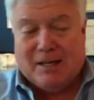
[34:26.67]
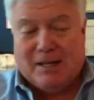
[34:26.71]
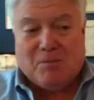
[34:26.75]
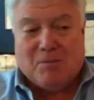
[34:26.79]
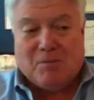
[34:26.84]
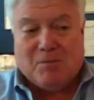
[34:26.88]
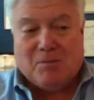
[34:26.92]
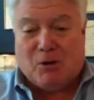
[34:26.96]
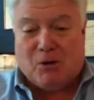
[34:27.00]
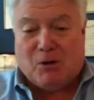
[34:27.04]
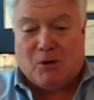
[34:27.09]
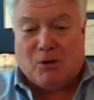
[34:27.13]

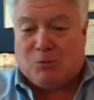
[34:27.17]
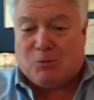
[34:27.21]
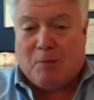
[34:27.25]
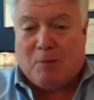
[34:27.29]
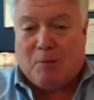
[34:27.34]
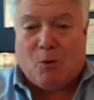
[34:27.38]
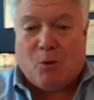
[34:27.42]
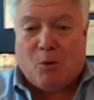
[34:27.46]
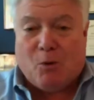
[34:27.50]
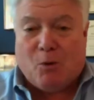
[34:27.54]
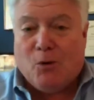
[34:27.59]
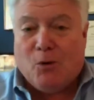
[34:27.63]
But most
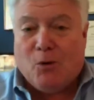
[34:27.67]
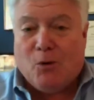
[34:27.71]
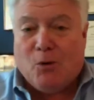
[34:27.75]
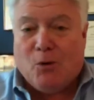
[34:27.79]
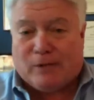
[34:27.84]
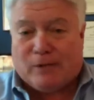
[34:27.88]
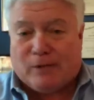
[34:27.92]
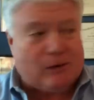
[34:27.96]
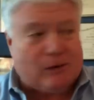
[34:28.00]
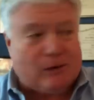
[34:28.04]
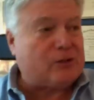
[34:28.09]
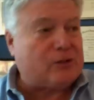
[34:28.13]
people won't.
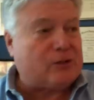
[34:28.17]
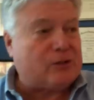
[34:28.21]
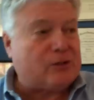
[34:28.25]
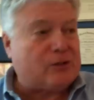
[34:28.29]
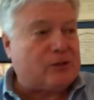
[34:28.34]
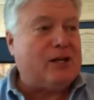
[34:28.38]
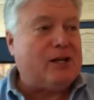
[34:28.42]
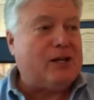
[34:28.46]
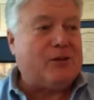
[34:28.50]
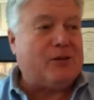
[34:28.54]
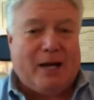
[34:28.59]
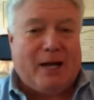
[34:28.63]
They look the
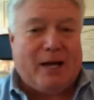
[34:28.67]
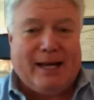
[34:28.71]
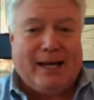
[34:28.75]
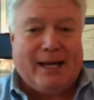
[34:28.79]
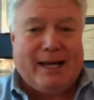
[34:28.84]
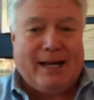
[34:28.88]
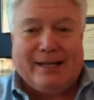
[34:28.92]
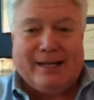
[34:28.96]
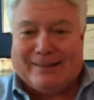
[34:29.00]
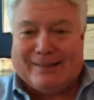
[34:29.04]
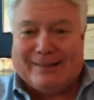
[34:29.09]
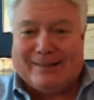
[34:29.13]
other
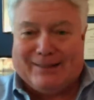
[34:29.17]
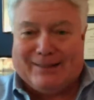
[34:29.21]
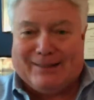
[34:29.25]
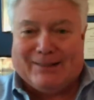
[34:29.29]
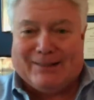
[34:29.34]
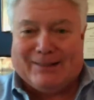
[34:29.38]
way, and